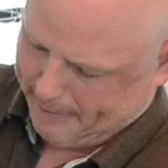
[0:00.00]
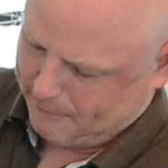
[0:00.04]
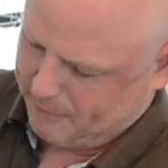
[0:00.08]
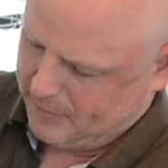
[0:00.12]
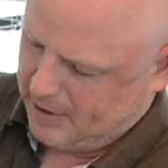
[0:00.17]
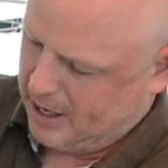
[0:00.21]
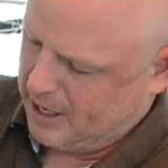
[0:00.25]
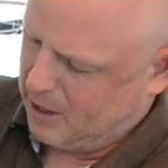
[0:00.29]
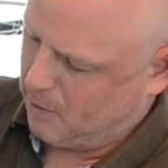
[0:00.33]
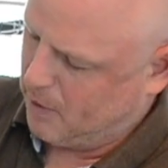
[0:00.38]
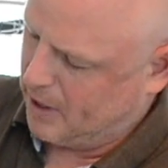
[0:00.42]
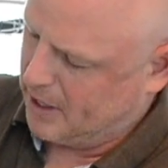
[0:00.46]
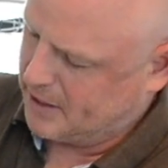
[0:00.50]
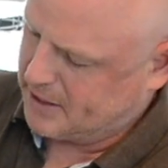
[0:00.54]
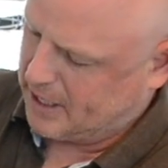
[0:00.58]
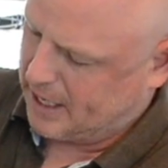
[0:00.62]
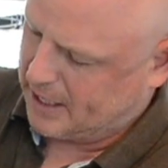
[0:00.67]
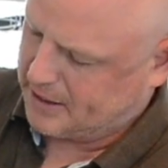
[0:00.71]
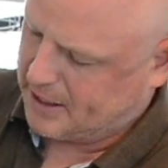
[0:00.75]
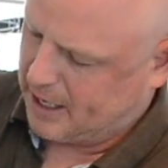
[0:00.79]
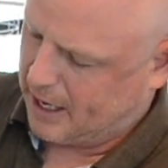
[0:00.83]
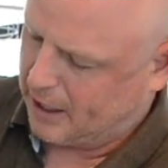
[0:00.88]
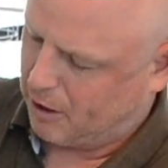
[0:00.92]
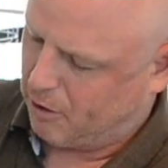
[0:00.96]
anyways,
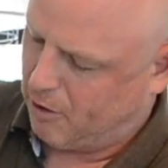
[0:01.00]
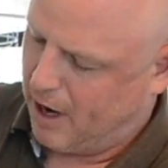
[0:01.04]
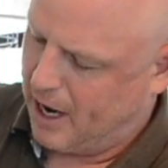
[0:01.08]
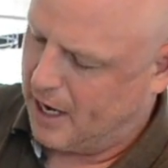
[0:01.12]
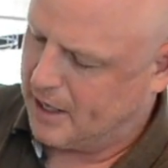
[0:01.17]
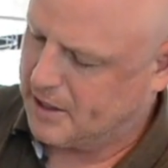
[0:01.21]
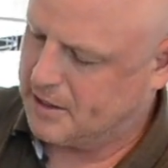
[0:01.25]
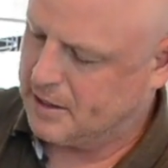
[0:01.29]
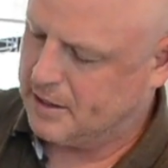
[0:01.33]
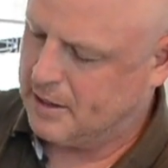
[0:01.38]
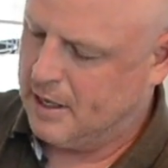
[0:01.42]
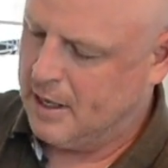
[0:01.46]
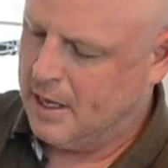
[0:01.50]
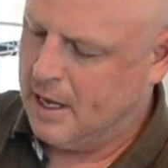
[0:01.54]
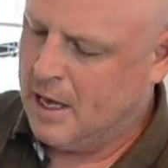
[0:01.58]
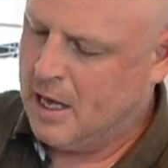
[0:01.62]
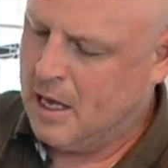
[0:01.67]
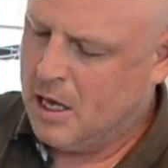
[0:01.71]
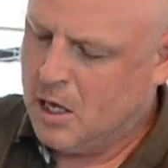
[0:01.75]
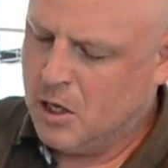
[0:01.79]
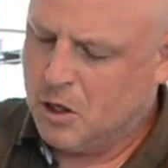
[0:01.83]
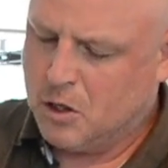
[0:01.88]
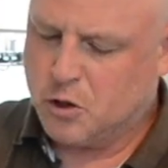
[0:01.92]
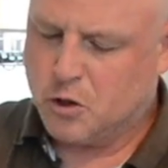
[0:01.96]
I digress.
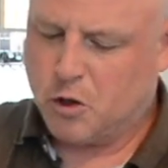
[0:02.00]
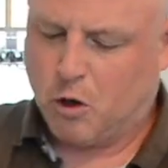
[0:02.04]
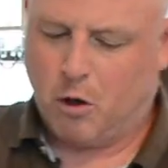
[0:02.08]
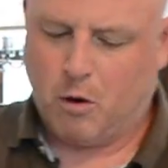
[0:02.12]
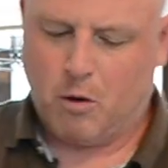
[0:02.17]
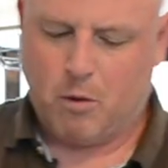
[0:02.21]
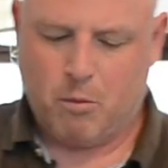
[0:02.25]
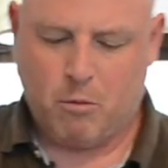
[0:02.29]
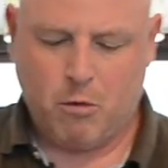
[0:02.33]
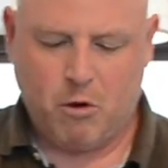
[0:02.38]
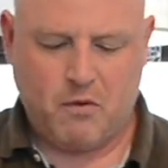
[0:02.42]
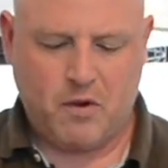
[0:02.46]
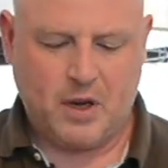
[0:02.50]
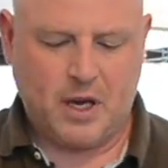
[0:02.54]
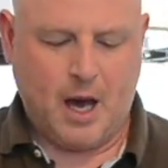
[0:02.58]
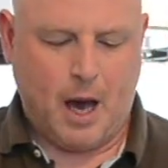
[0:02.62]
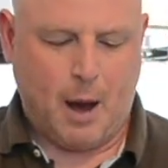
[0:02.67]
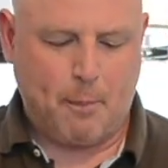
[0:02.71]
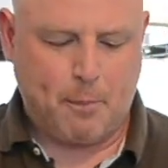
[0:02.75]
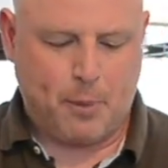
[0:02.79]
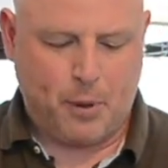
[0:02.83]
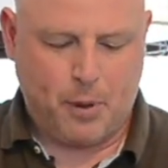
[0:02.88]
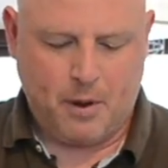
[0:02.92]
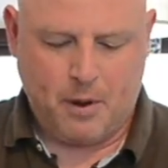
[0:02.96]
So moving
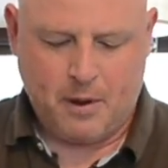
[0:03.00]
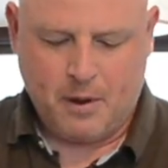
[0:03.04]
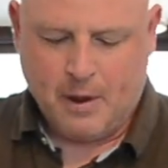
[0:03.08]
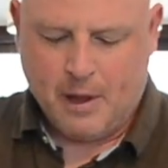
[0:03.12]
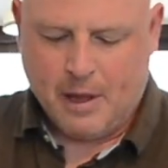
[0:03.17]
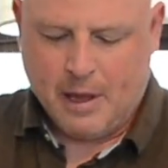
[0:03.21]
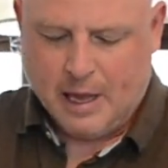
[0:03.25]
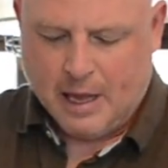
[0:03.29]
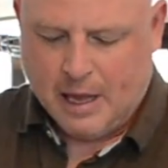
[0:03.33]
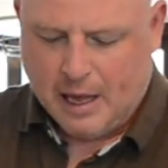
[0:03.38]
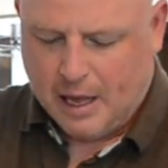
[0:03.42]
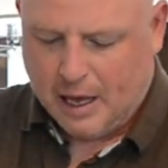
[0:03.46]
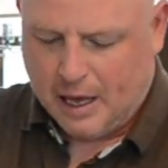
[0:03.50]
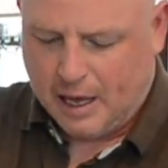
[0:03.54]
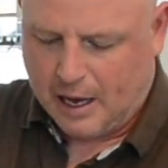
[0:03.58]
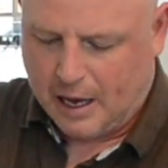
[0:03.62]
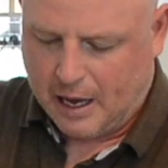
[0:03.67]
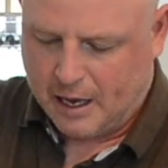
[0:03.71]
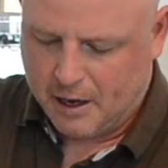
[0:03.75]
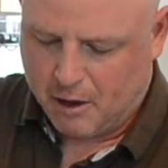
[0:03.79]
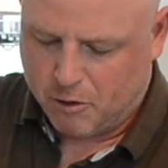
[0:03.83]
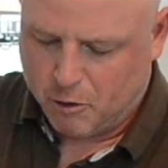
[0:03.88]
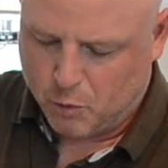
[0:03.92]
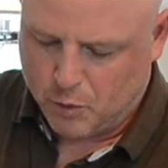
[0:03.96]
up,
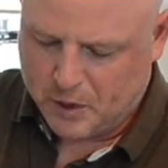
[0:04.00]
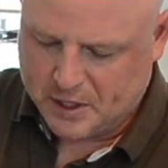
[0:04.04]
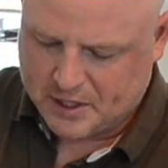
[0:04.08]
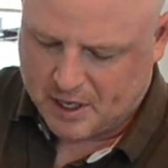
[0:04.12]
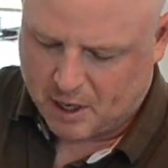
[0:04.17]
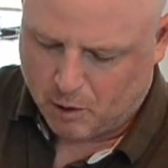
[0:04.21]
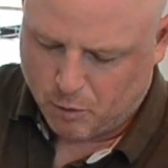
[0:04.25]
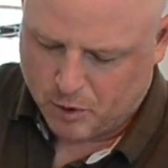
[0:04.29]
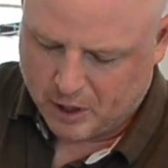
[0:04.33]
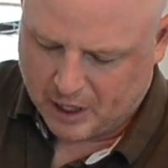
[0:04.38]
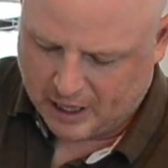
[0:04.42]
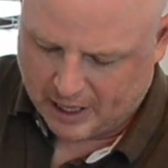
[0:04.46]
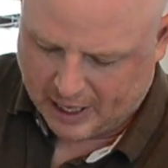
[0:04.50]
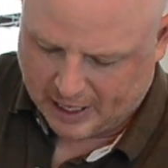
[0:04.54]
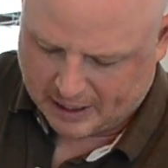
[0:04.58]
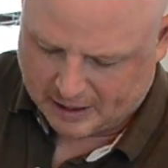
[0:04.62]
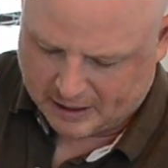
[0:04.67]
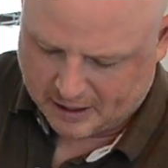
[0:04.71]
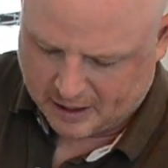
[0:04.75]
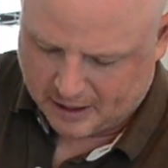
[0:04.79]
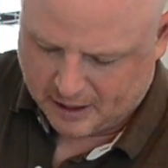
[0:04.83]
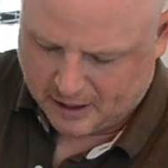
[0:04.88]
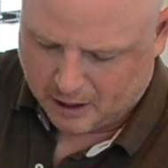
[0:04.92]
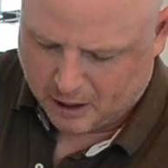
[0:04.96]
another reason I really like
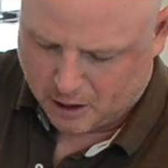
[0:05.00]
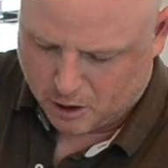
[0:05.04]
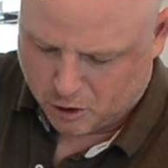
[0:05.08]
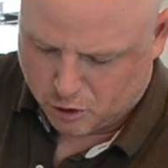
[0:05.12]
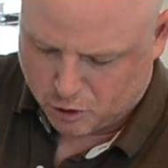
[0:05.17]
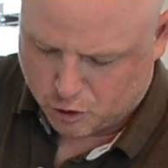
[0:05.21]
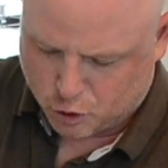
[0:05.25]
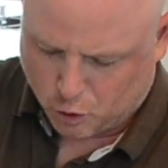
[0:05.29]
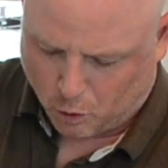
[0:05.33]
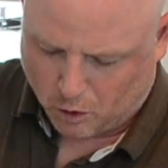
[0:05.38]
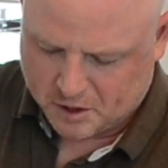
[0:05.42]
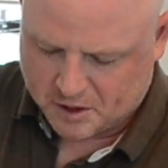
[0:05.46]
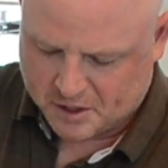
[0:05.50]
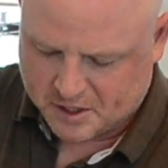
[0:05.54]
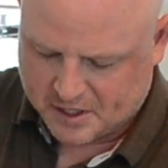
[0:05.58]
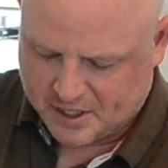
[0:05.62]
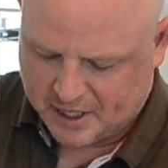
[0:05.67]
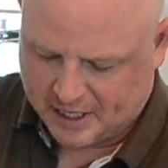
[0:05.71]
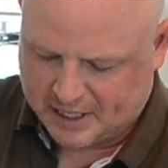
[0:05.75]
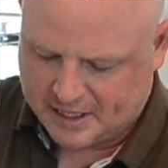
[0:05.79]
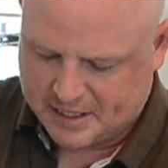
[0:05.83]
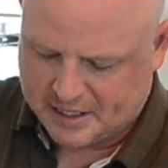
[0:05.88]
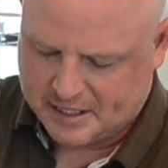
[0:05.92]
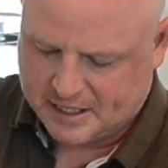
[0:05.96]
the Jordan
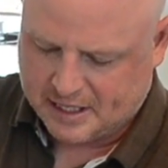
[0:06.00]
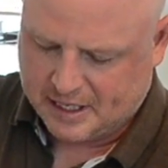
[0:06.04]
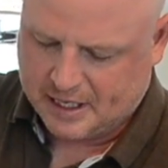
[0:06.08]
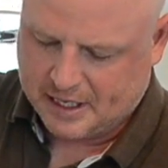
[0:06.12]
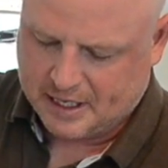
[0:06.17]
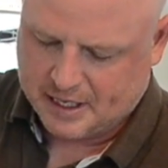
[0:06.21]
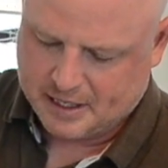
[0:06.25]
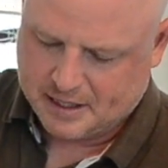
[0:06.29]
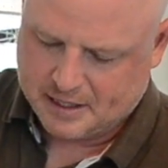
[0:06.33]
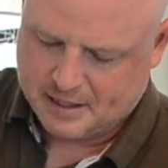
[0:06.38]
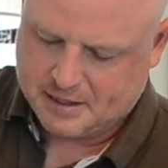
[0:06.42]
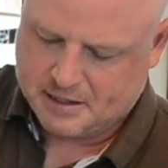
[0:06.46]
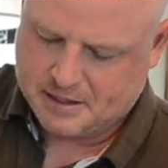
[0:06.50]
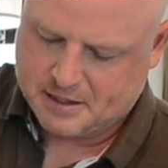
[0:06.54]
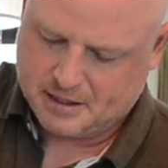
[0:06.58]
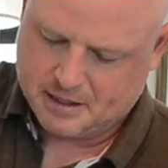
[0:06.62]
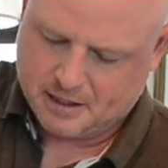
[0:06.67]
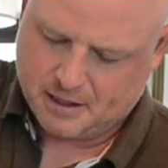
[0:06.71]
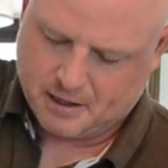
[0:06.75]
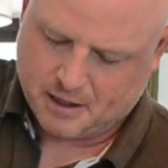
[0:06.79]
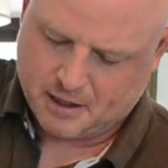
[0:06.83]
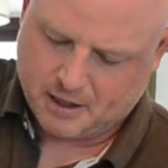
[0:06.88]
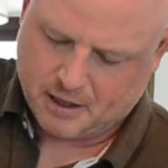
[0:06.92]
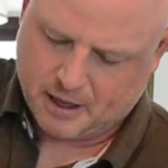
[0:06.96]
6 is
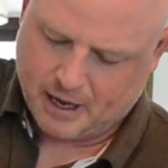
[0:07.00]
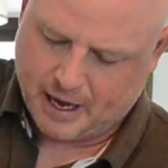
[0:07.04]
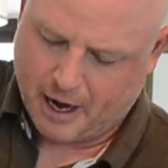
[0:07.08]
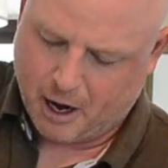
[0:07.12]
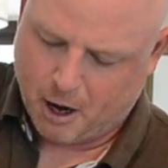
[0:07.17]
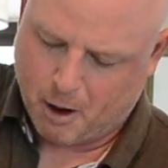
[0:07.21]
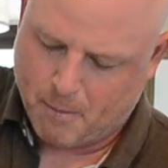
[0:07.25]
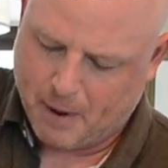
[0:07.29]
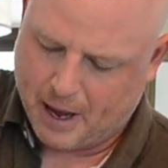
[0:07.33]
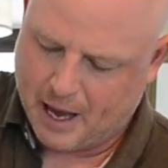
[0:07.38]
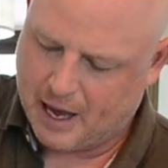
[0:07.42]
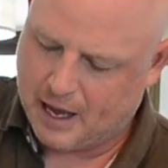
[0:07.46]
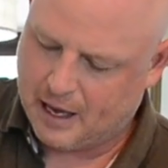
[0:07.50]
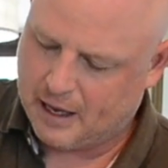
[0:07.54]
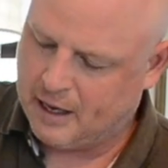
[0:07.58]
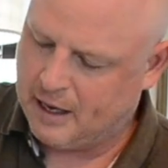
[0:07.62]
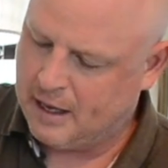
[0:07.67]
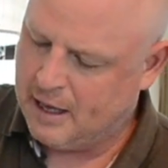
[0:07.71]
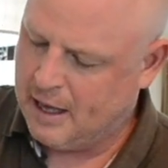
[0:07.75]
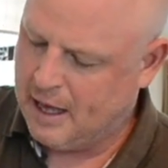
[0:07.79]
the airbag,